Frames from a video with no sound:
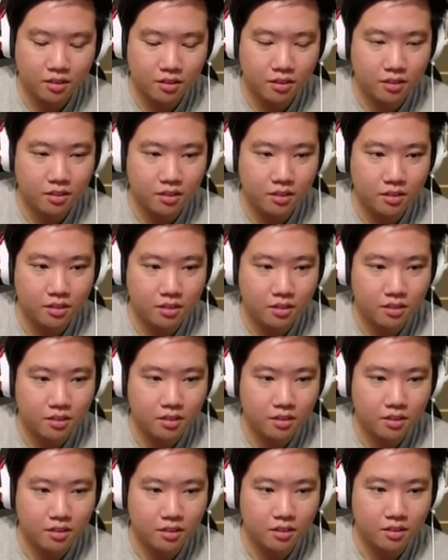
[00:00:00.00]

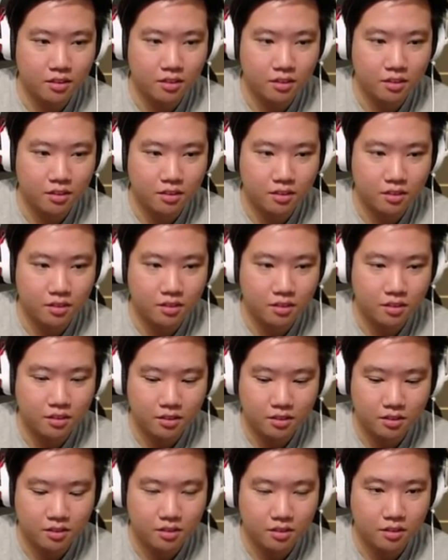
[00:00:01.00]

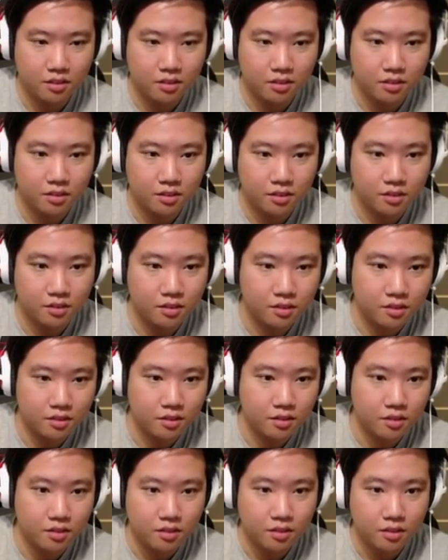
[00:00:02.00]

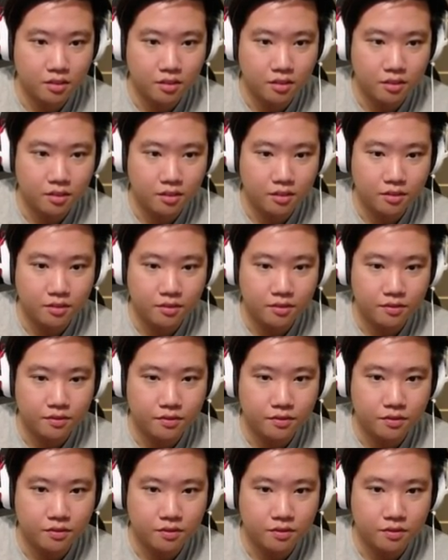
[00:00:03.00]
(no one is talking)